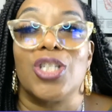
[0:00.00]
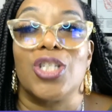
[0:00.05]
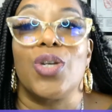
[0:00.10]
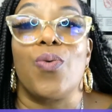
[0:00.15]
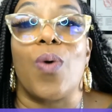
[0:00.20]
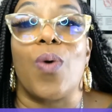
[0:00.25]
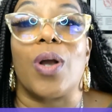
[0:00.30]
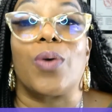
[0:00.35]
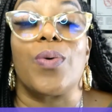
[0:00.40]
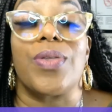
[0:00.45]
to
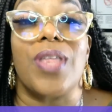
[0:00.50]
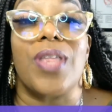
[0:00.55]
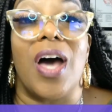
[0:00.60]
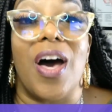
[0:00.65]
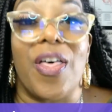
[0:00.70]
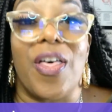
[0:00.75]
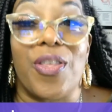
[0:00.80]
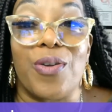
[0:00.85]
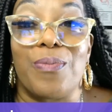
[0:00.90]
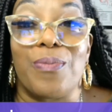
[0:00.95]
work with
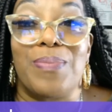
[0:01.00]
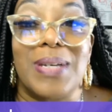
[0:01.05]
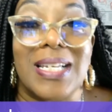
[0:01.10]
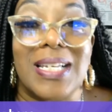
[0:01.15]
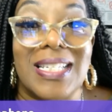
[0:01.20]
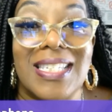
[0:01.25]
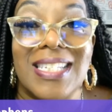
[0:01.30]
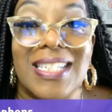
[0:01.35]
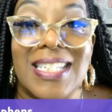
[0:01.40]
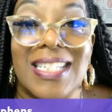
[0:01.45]
other
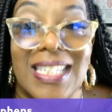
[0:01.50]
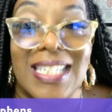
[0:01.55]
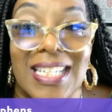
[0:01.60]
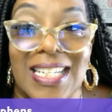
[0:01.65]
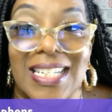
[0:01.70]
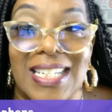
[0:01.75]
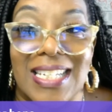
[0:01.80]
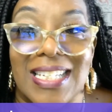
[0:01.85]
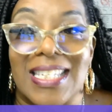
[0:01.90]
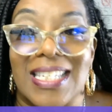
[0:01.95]

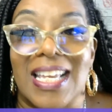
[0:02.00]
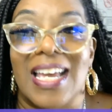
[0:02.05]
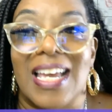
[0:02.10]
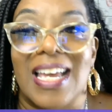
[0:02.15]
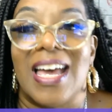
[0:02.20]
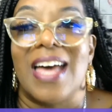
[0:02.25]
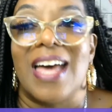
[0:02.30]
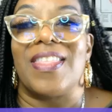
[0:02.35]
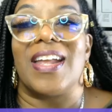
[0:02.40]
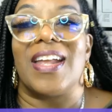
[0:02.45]
businesses
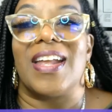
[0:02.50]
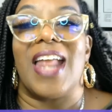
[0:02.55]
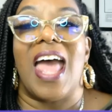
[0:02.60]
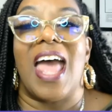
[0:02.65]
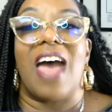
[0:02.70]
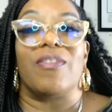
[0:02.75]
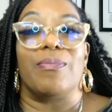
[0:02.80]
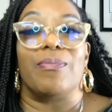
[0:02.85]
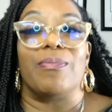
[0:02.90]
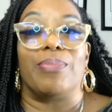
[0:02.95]
that
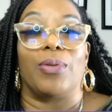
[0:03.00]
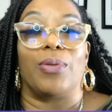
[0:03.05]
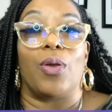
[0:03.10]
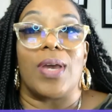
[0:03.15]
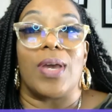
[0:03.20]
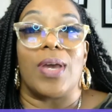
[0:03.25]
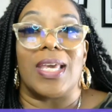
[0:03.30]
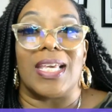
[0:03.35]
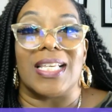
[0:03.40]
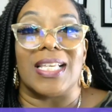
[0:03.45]
have
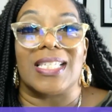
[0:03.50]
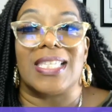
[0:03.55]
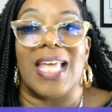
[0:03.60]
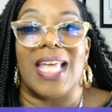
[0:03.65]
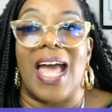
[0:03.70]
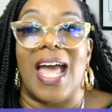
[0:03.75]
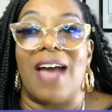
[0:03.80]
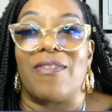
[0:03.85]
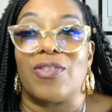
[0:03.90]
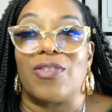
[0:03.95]
employees
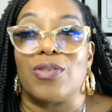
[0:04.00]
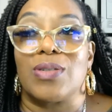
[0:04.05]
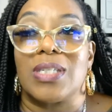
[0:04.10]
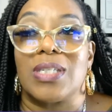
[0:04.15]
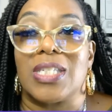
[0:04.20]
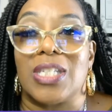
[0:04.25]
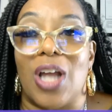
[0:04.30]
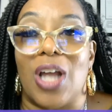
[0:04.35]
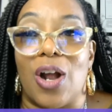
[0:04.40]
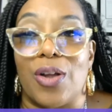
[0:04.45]
that have to
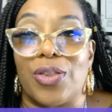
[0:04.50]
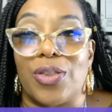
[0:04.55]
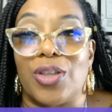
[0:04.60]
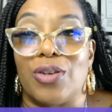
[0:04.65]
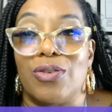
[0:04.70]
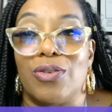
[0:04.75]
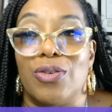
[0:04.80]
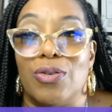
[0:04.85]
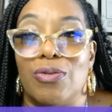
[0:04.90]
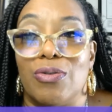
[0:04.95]
start
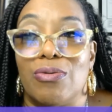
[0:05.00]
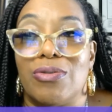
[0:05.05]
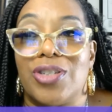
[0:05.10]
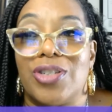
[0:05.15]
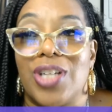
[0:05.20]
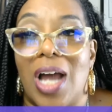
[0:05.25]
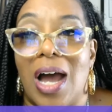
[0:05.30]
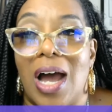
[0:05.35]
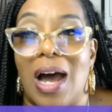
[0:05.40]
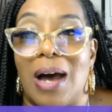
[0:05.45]
their new
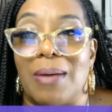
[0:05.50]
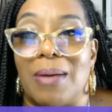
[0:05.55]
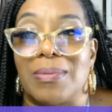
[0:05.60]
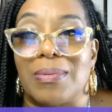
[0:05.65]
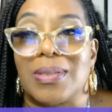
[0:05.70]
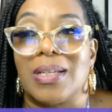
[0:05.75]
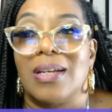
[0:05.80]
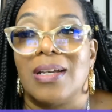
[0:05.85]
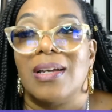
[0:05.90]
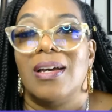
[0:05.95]
jobs.